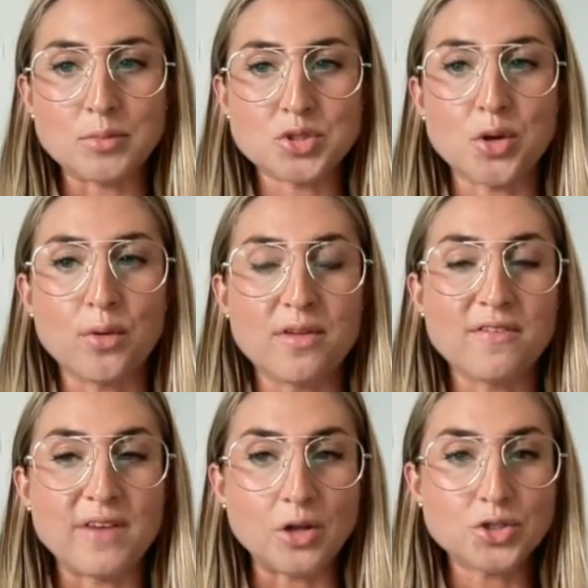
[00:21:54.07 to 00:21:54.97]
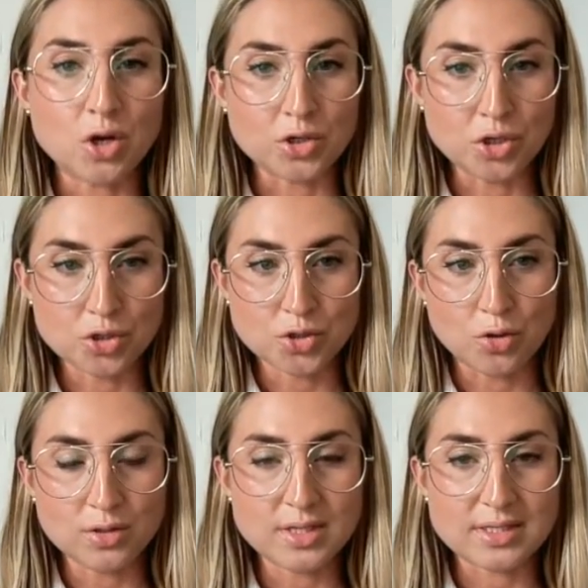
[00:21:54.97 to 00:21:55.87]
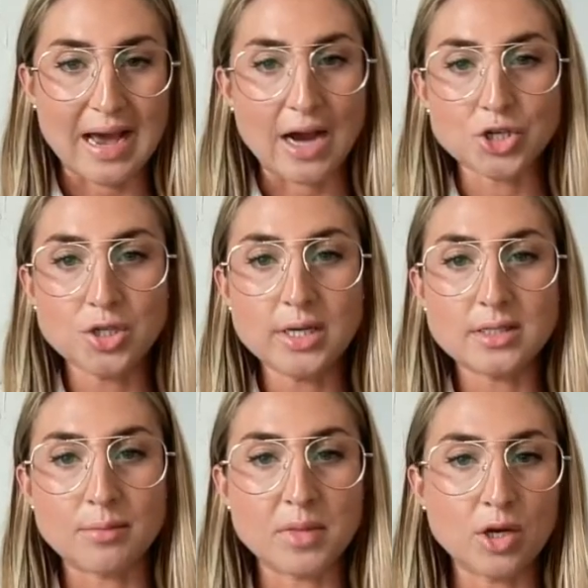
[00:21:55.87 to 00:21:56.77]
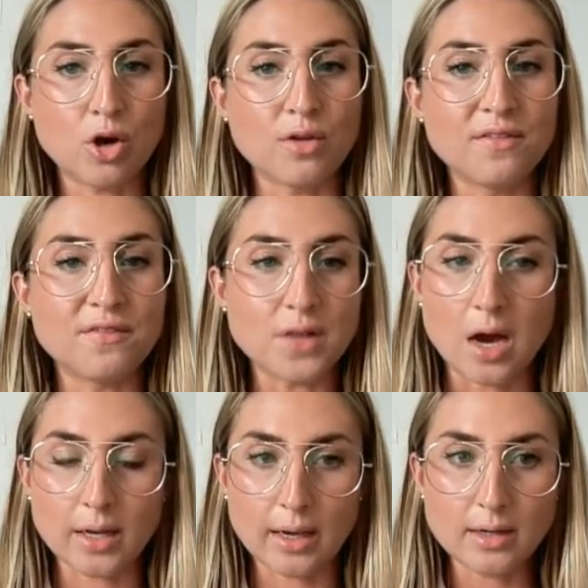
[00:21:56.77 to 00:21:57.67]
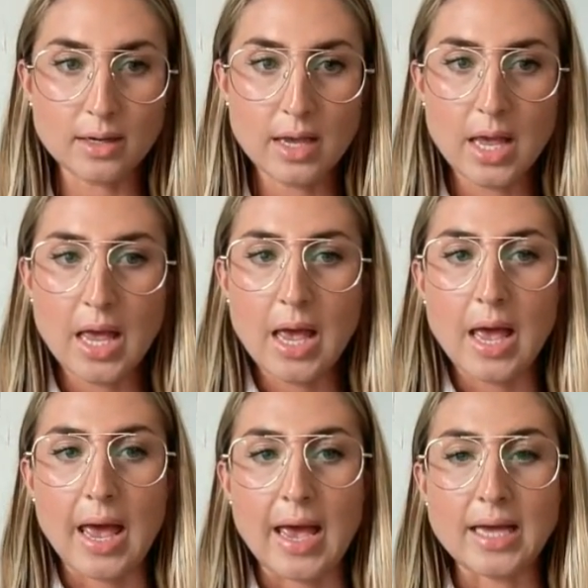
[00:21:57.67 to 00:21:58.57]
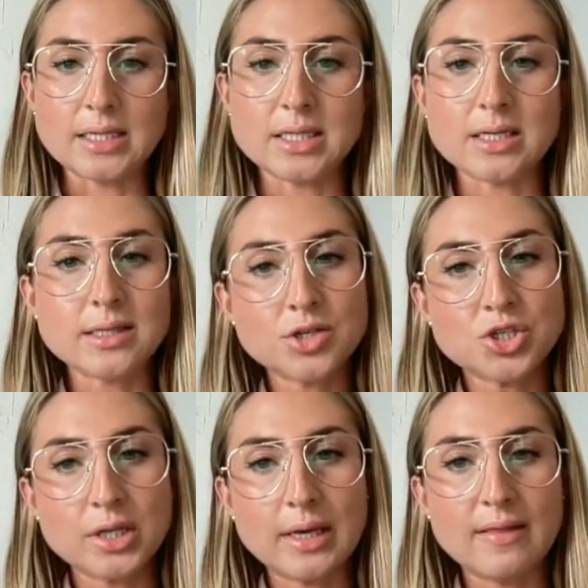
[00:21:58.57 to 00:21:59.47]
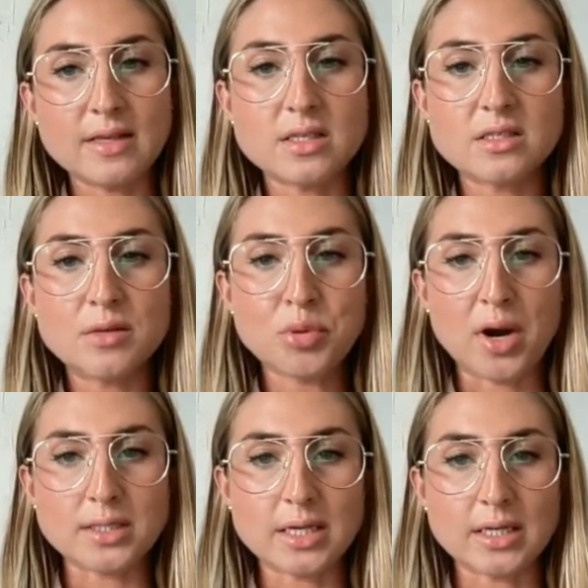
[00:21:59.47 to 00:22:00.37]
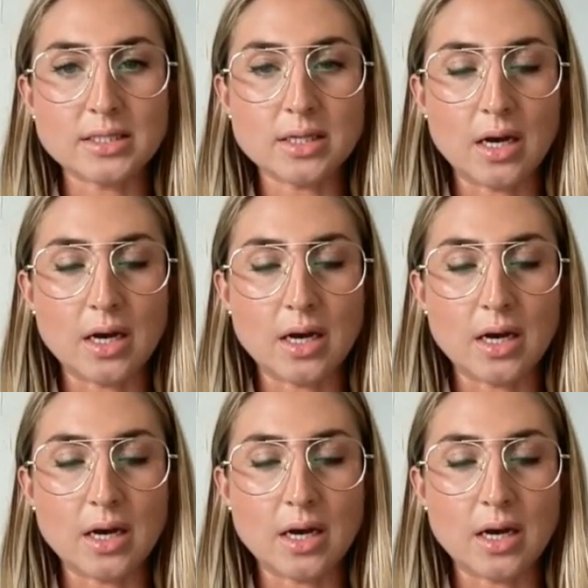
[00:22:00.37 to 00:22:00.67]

So the felt on your soles is actually something called flocking. And essentially, this is the process